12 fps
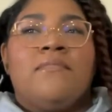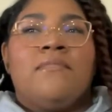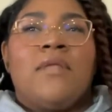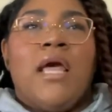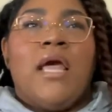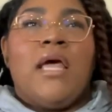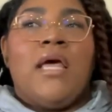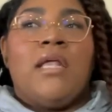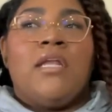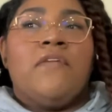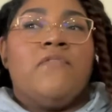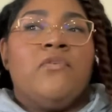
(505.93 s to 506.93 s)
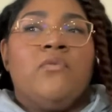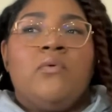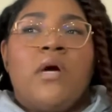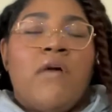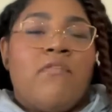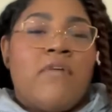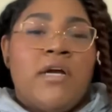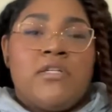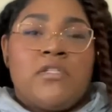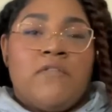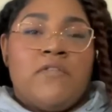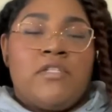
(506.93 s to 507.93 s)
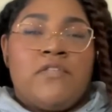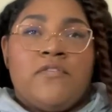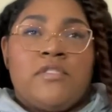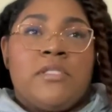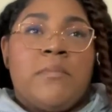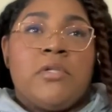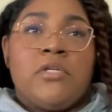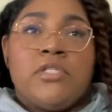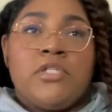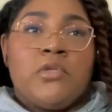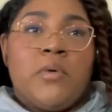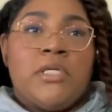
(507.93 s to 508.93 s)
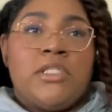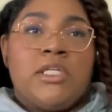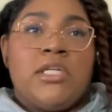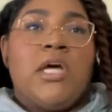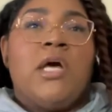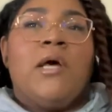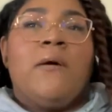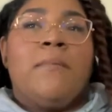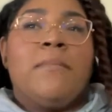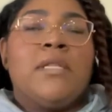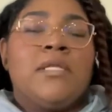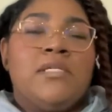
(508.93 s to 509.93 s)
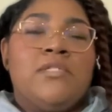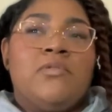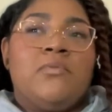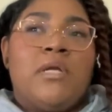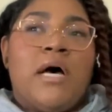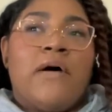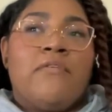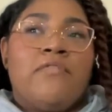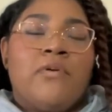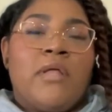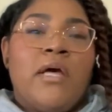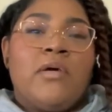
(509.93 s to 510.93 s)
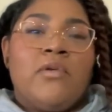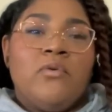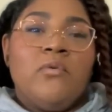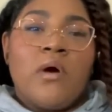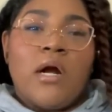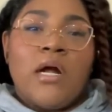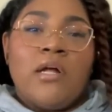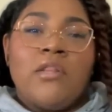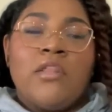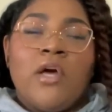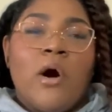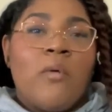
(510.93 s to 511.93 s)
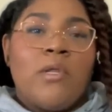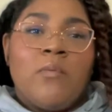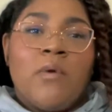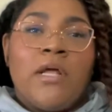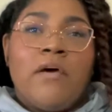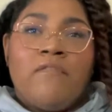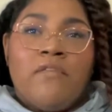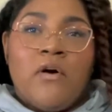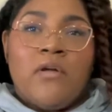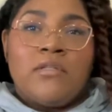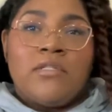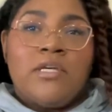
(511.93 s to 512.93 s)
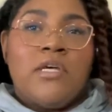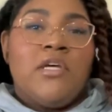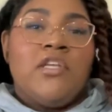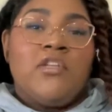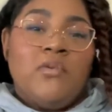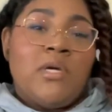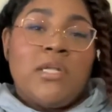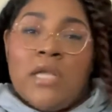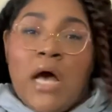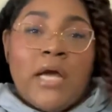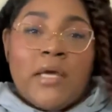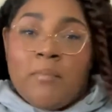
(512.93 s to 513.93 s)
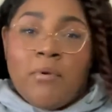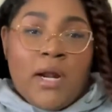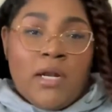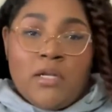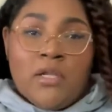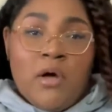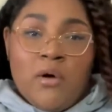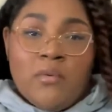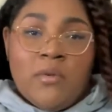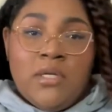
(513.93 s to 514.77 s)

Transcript: And if you ever find yourself in a similar situation, please do not feel like you are the only one at fault. You cannot get pregnant alone.